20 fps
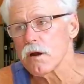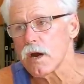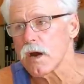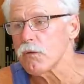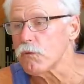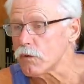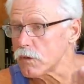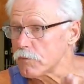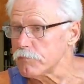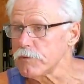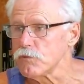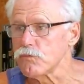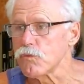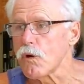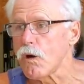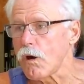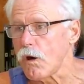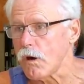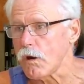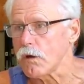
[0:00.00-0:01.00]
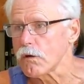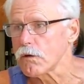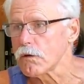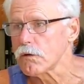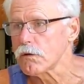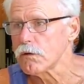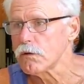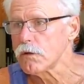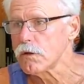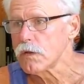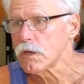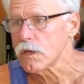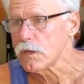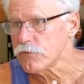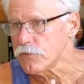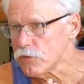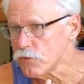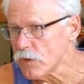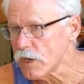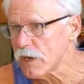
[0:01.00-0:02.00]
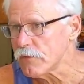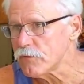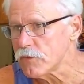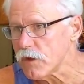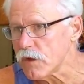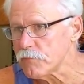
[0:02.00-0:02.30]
I want to be wrong. If you have an